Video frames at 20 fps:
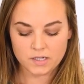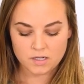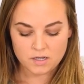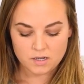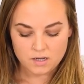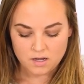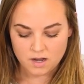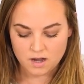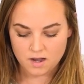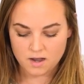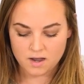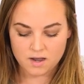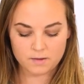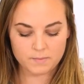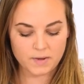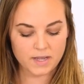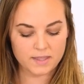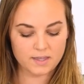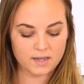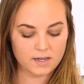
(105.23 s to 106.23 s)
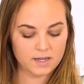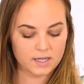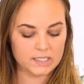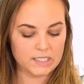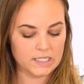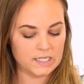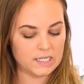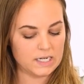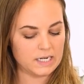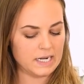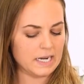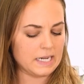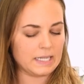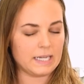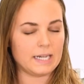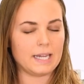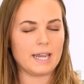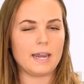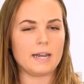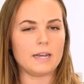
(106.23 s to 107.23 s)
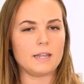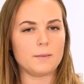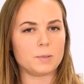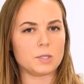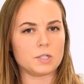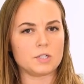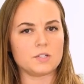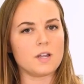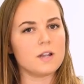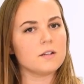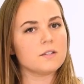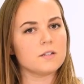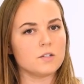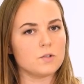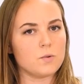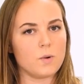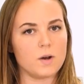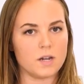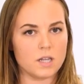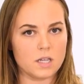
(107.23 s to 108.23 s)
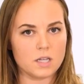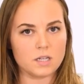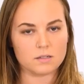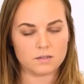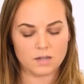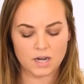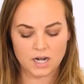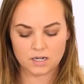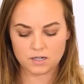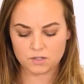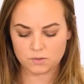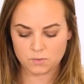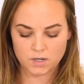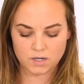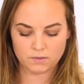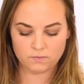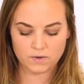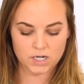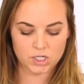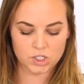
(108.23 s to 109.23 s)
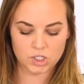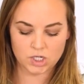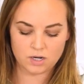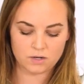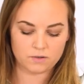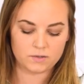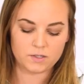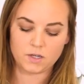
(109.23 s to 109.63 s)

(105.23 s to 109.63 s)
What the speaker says: I think I did like 80% to 80-20 ratio,